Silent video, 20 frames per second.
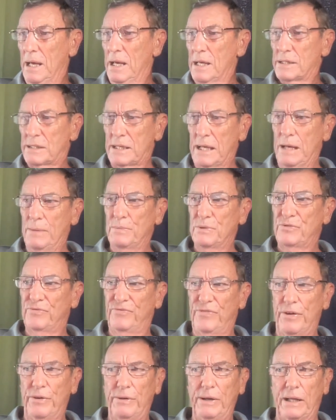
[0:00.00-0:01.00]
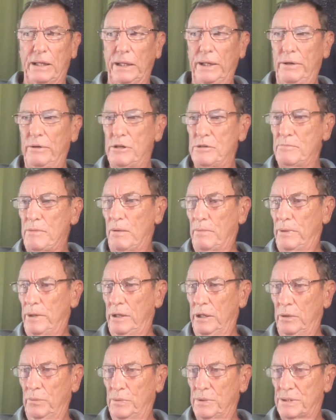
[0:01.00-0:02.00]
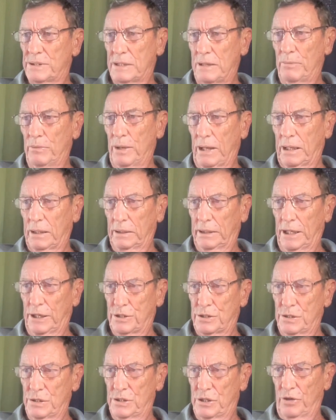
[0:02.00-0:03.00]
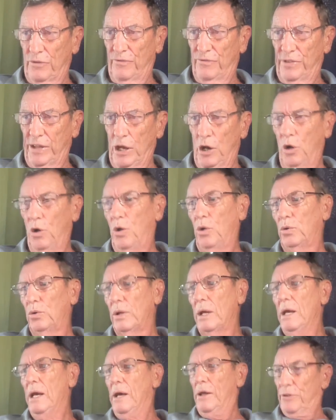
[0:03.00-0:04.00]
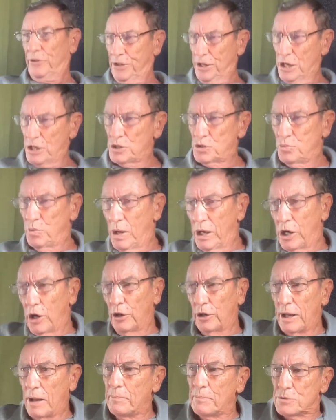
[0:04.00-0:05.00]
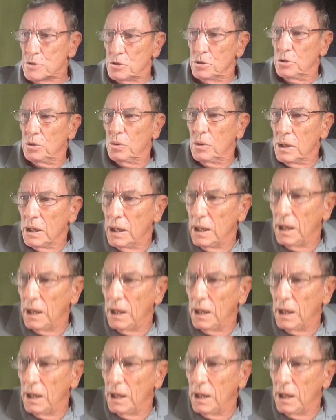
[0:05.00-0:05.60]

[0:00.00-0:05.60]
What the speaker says: Sam was very clear in my mind with some recollections of the old things we got up to,